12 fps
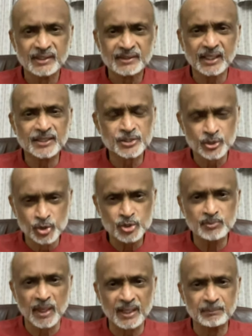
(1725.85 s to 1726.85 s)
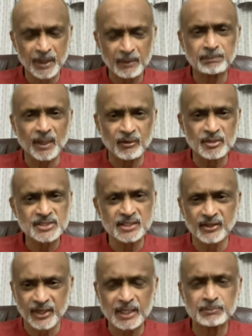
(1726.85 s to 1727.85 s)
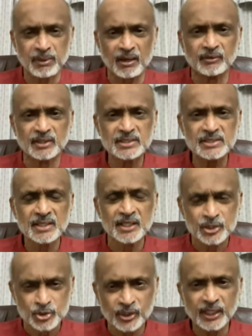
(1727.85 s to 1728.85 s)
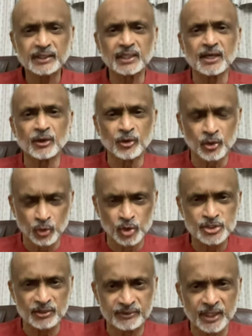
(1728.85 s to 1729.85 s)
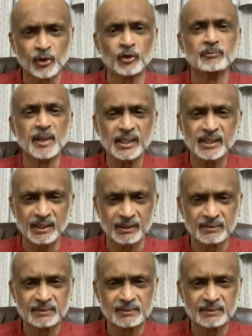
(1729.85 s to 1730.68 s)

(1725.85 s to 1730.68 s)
that is used by big powers and great powers to get around rules of their own making.